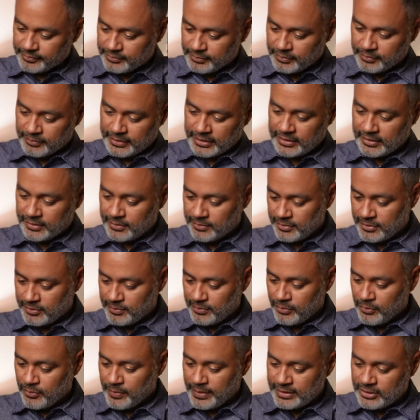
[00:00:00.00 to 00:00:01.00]
Make,
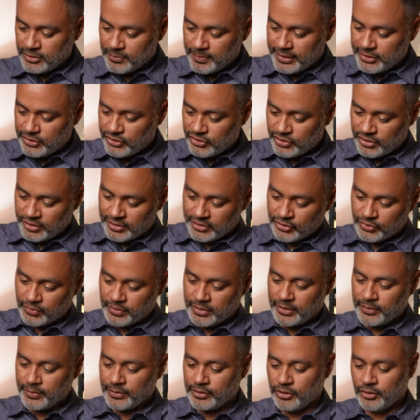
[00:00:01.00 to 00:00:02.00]
make some edges on this
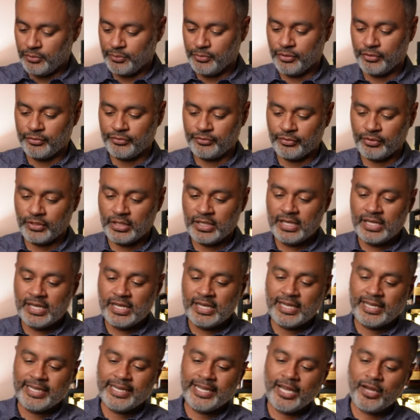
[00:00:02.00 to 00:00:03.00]
one, there we go, beautiful.
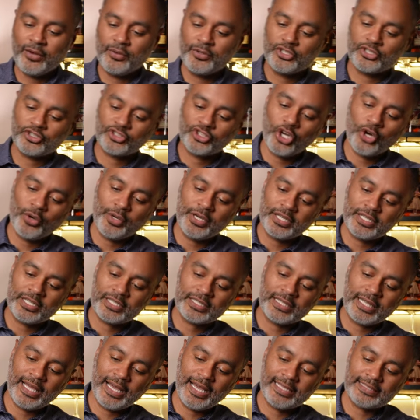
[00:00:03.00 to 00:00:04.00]
There we just throw it in the
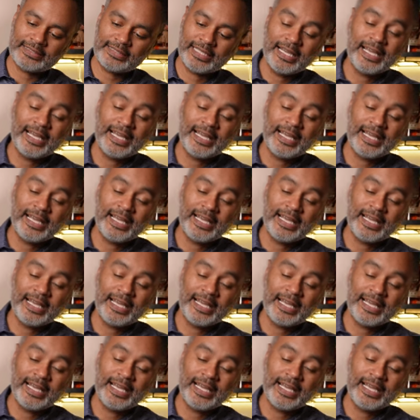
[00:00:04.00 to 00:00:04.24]
glass